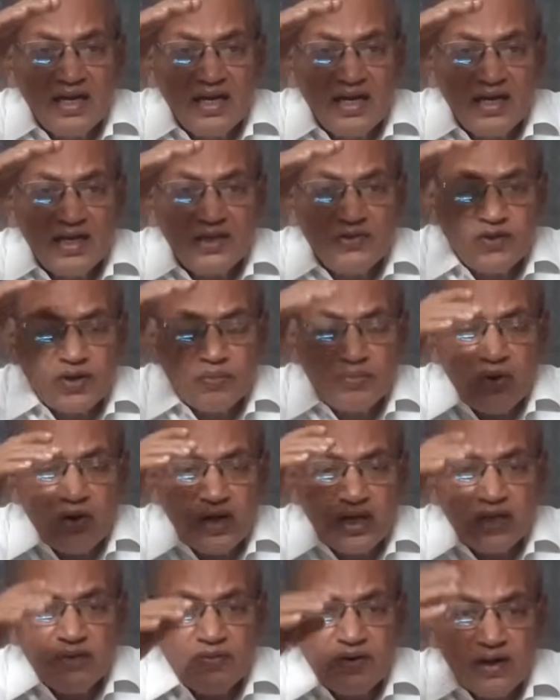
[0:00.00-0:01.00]
your
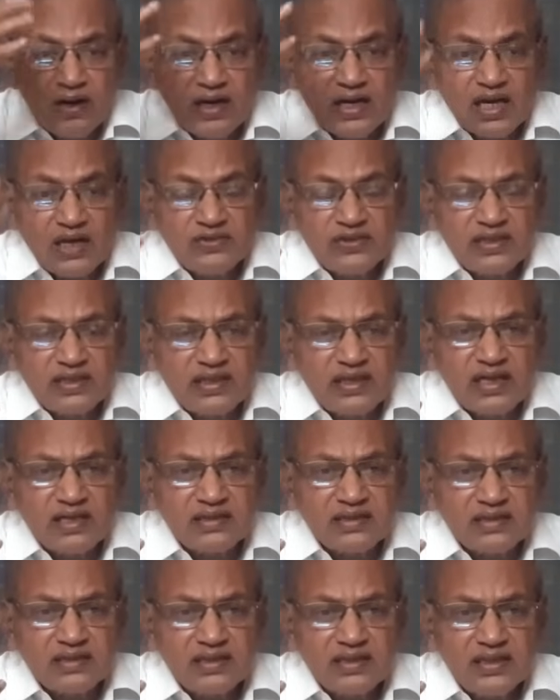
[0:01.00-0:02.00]
body will not have
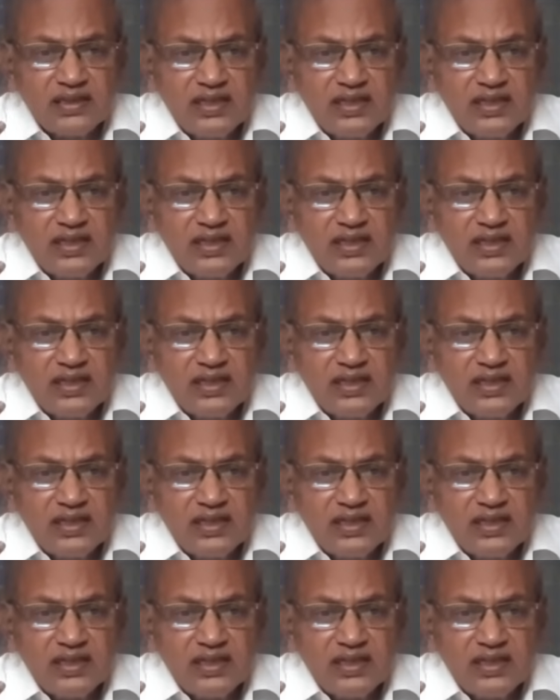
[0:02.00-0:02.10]
sickness.